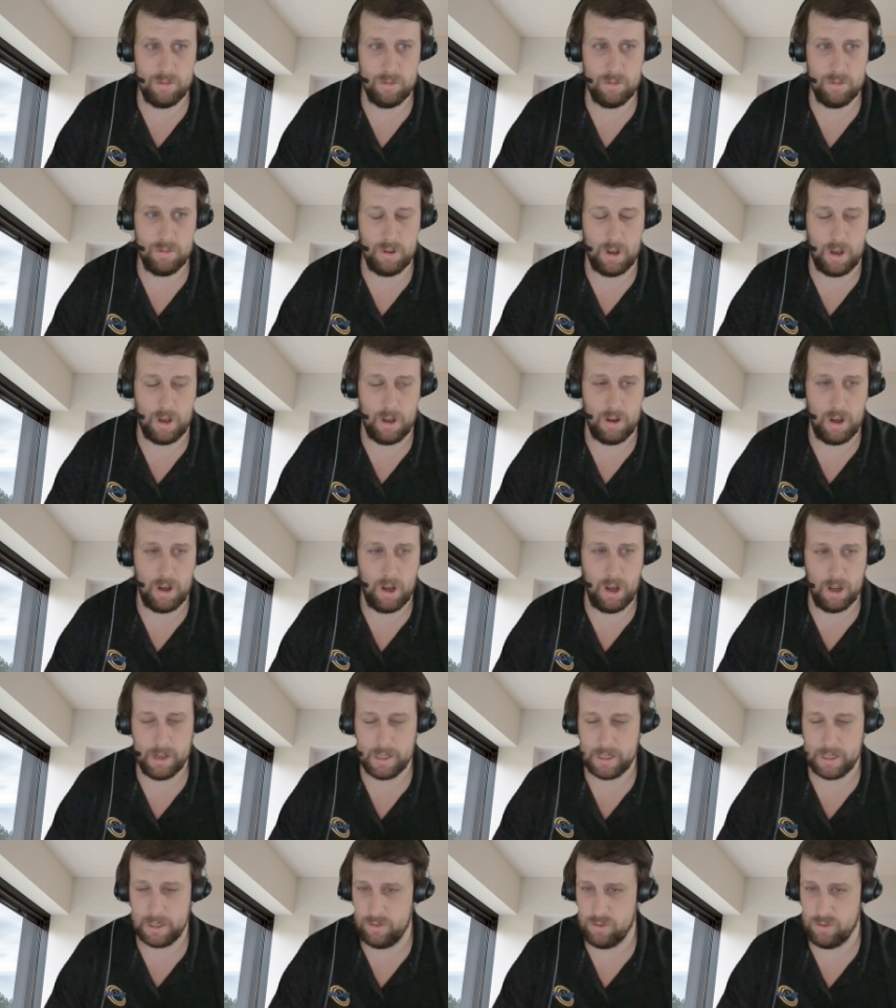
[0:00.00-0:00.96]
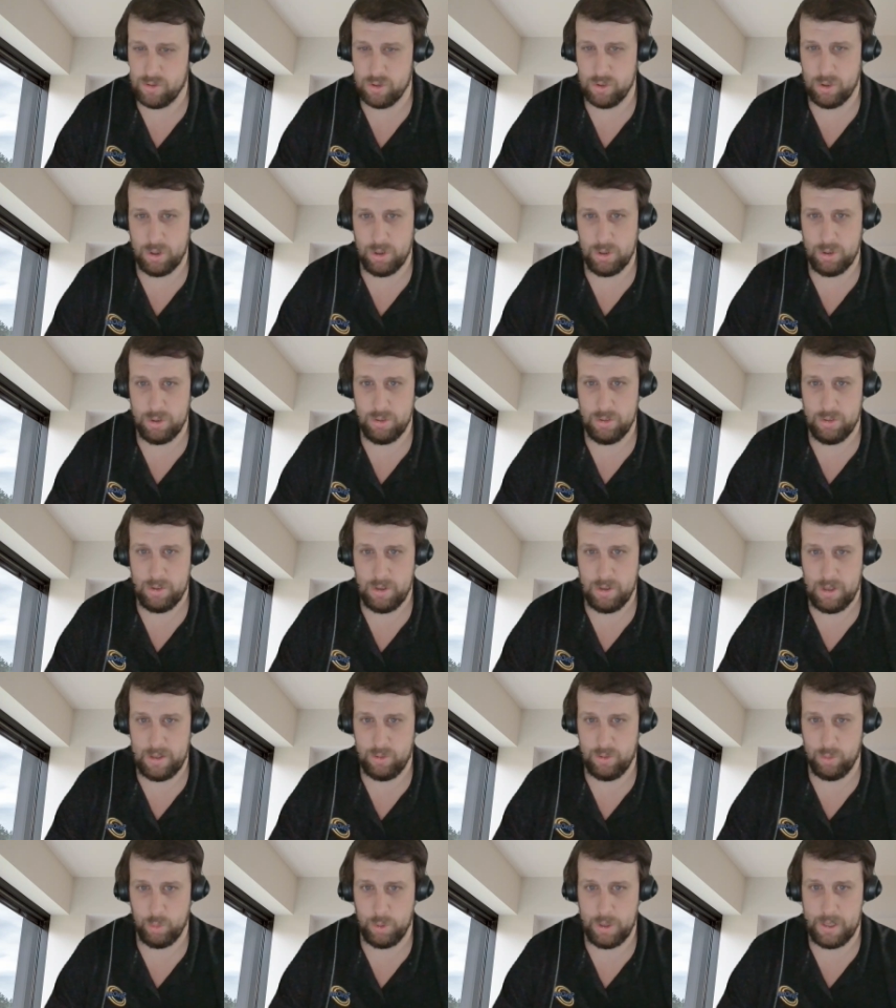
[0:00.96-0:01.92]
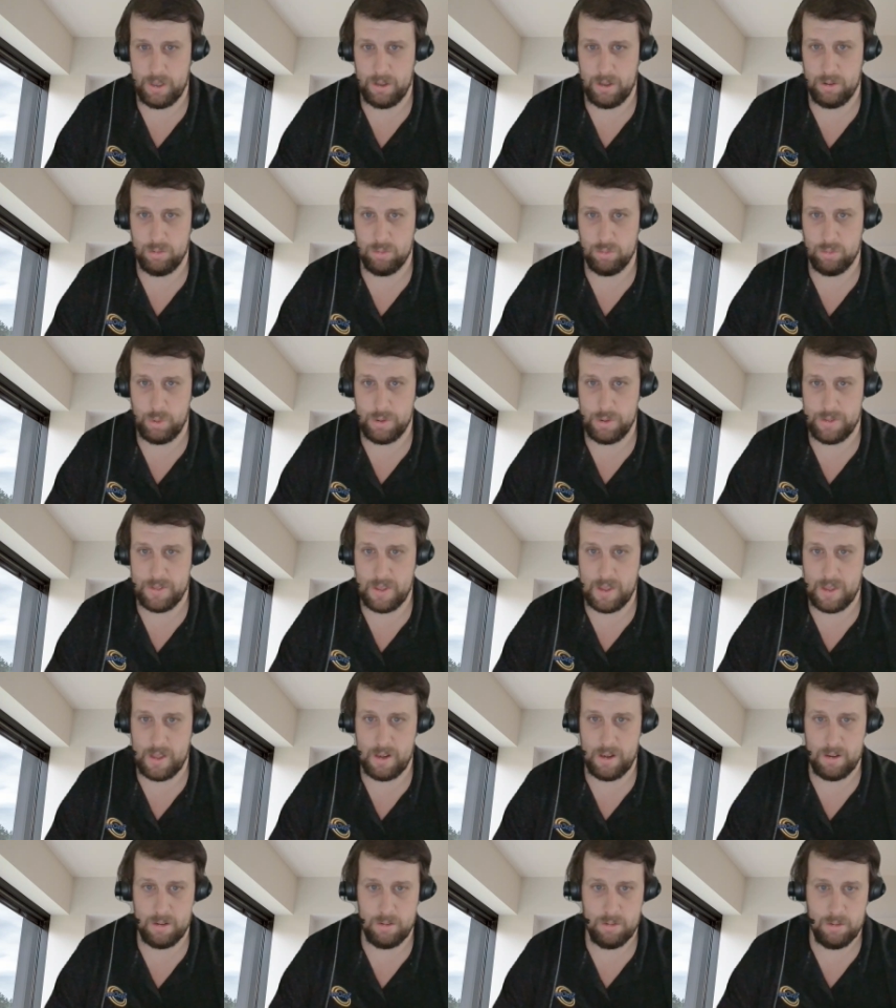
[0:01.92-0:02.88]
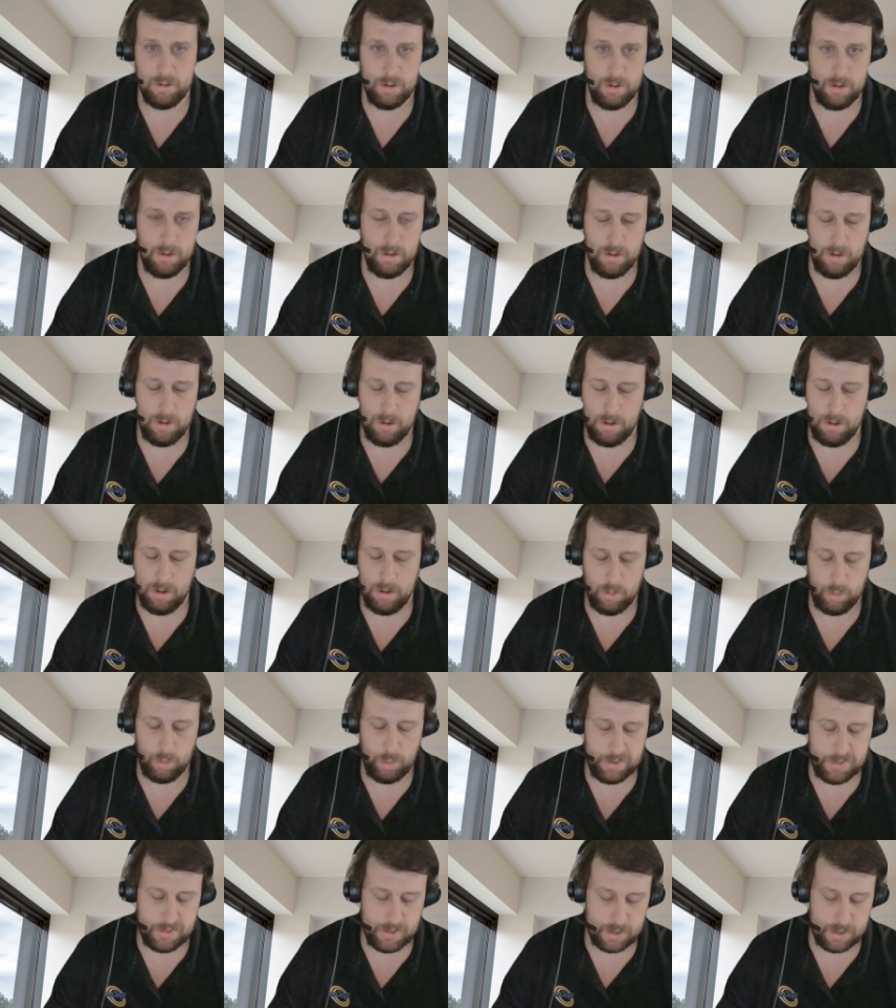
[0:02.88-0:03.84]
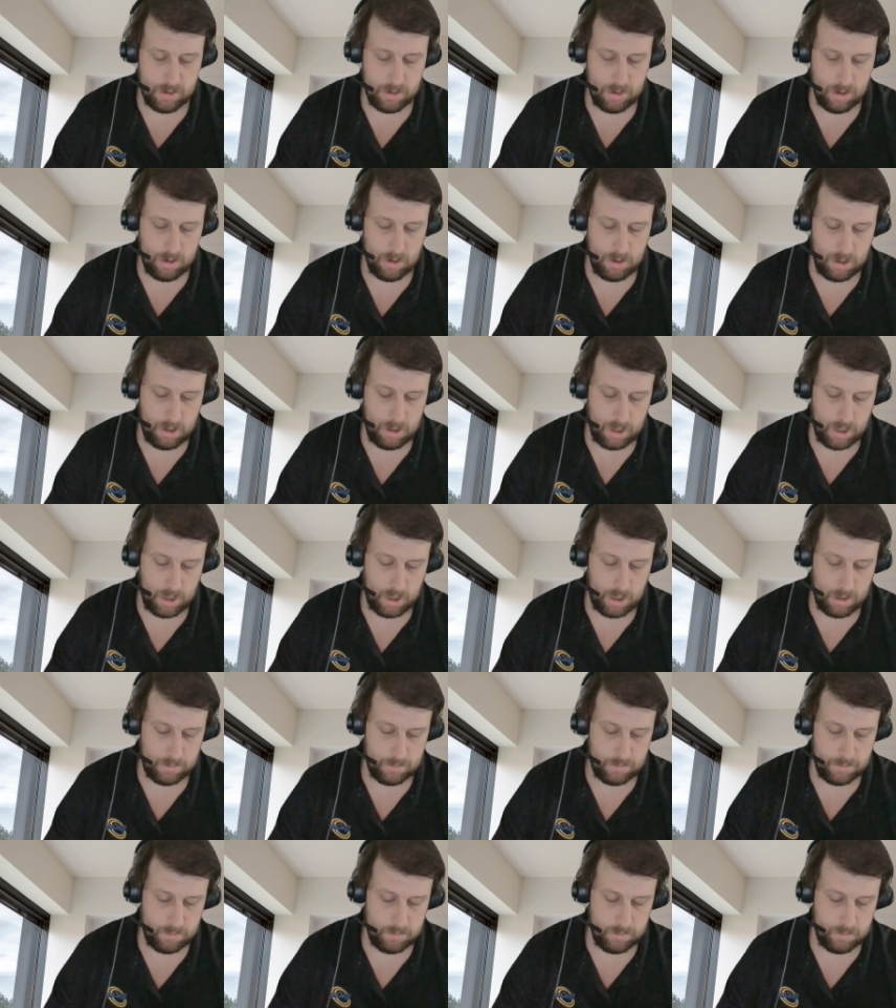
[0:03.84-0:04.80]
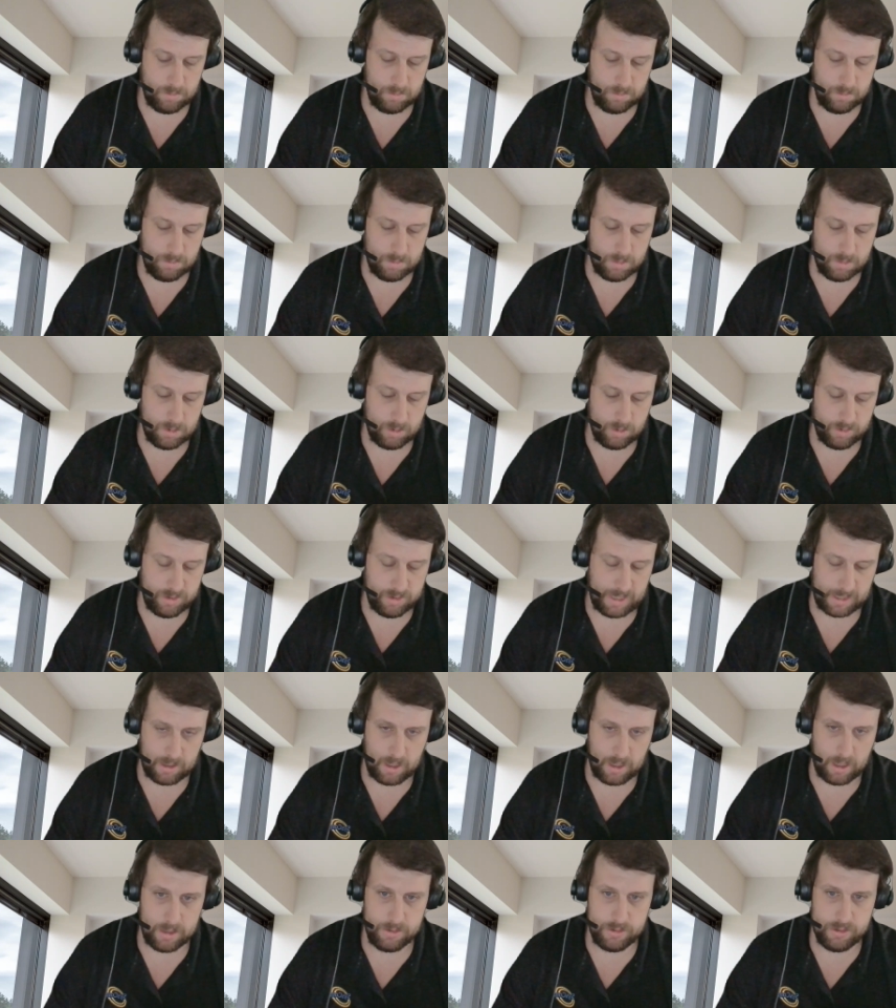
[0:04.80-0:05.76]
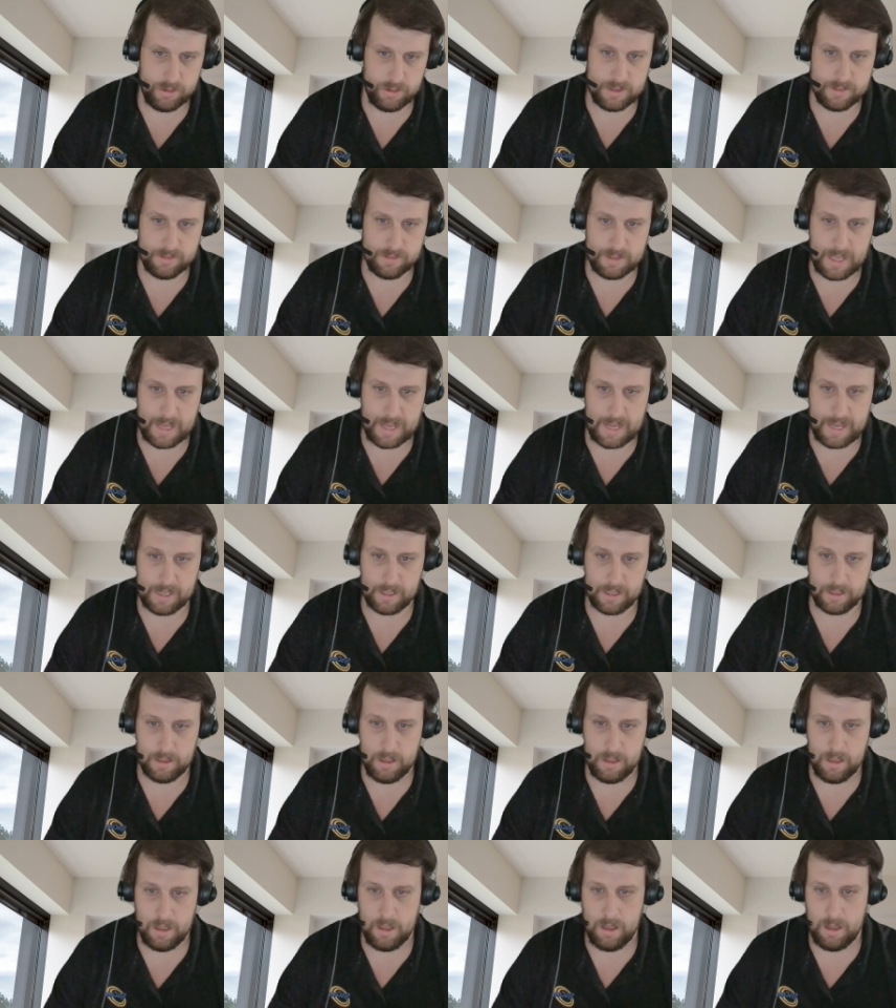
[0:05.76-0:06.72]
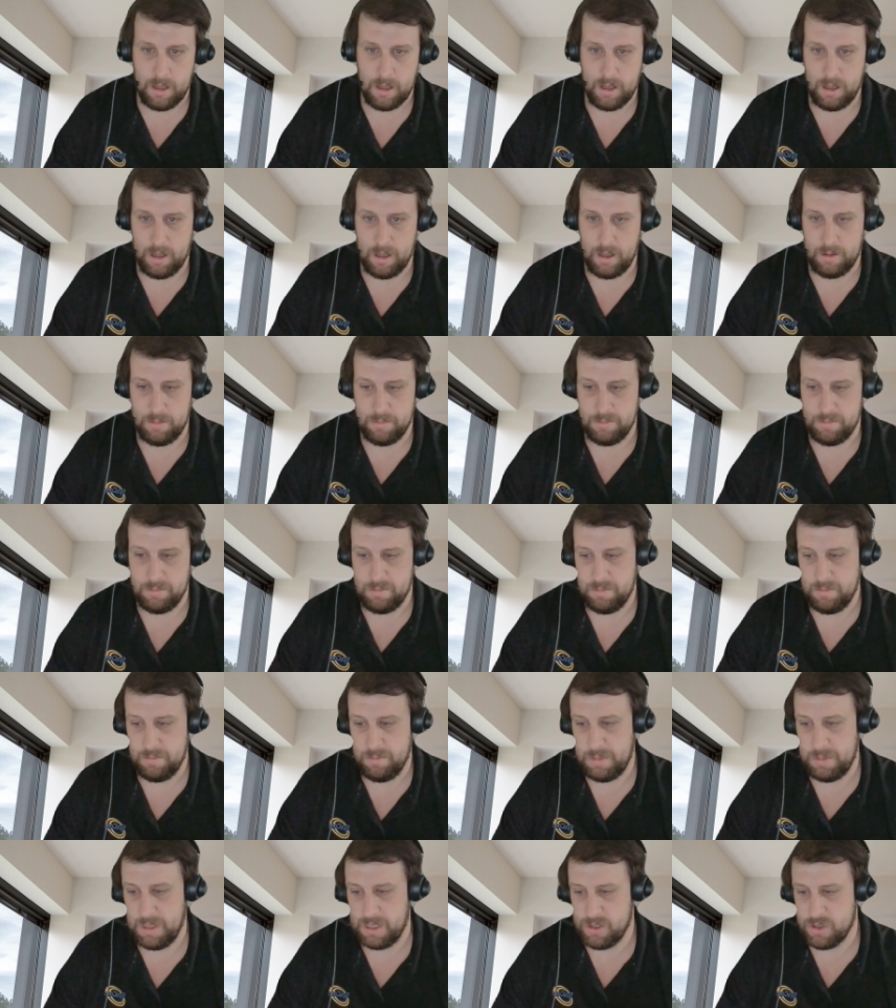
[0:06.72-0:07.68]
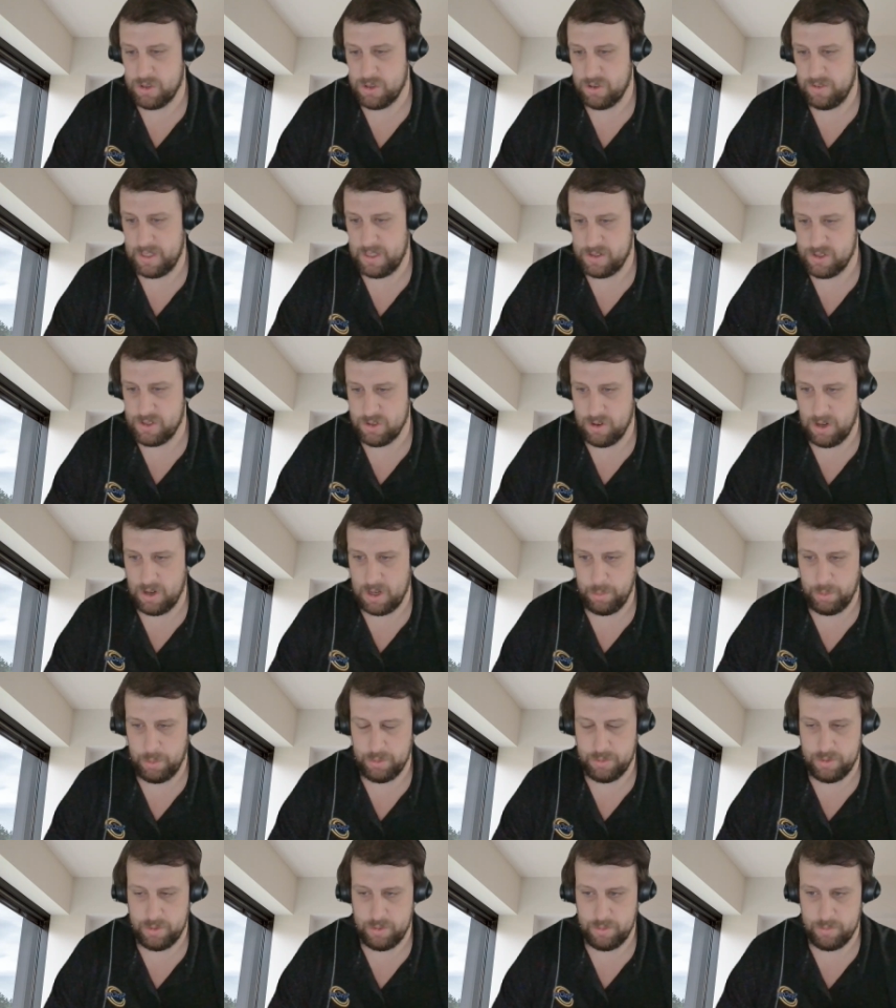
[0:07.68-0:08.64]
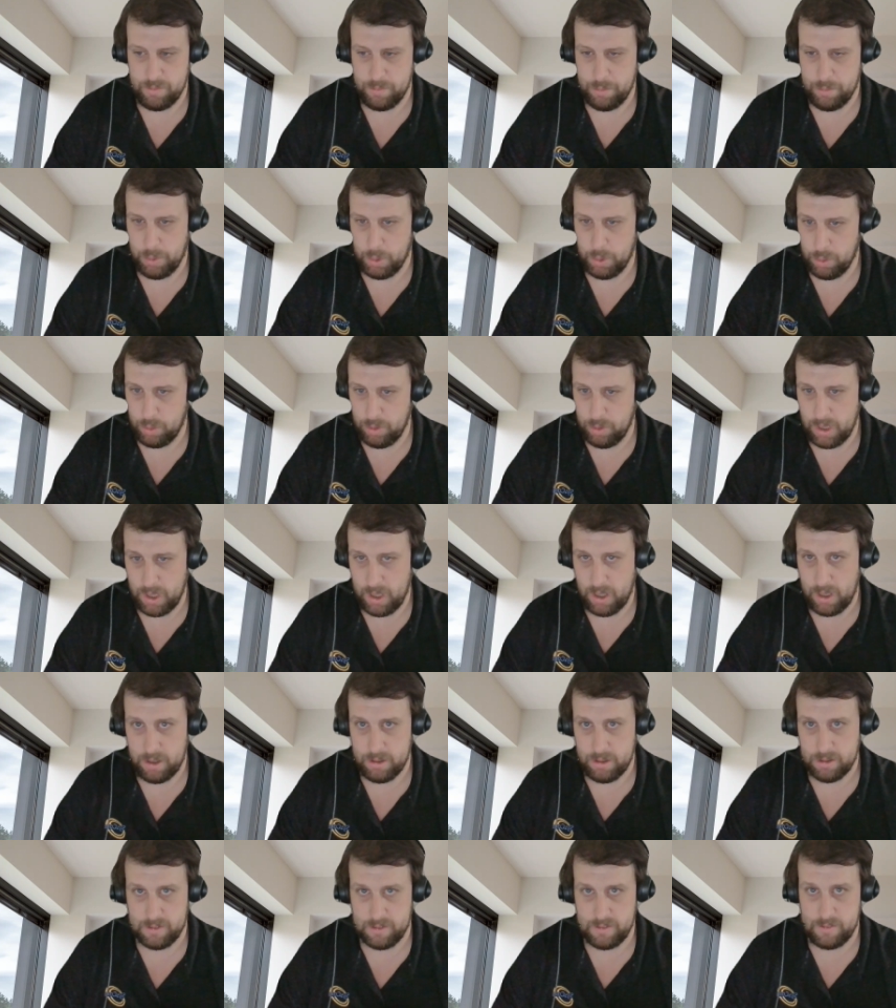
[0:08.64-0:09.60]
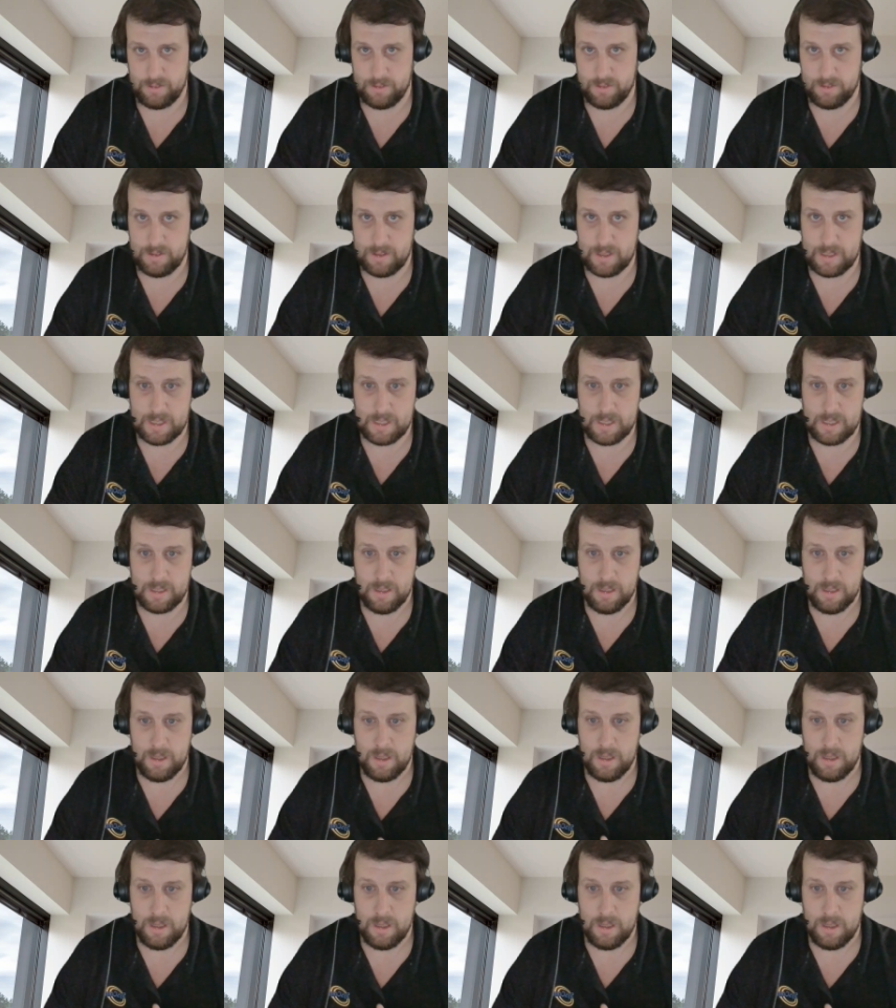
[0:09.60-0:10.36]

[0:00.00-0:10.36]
audit control as well within your technology stack. Make sure that you're able to pull logs and see,